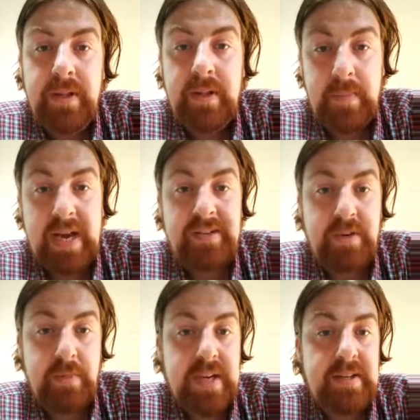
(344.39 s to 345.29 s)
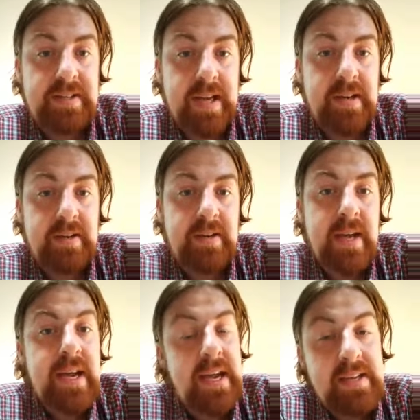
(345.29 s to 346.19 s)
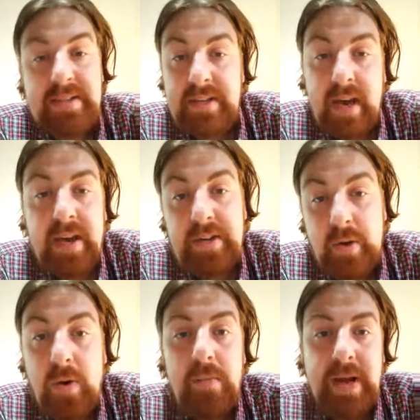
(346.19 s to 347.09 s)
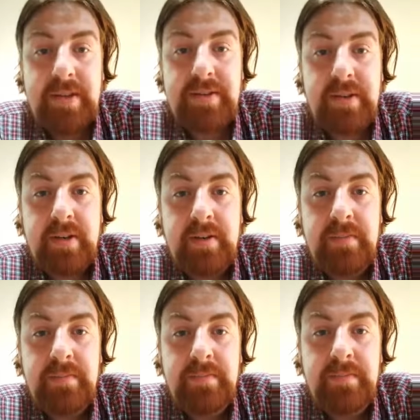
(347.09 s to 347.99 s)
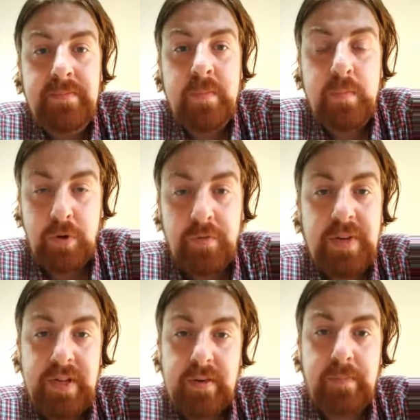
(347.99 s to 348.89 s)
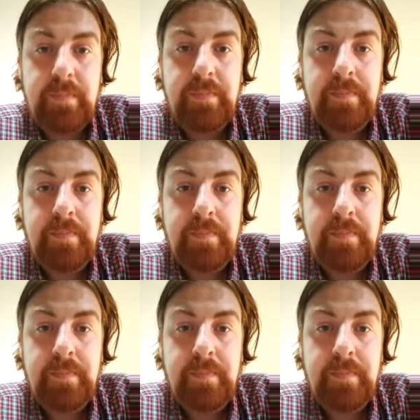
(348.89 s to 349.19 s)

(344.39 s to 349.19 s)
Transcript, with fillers: the master being Satan, is not your master. Prove to him.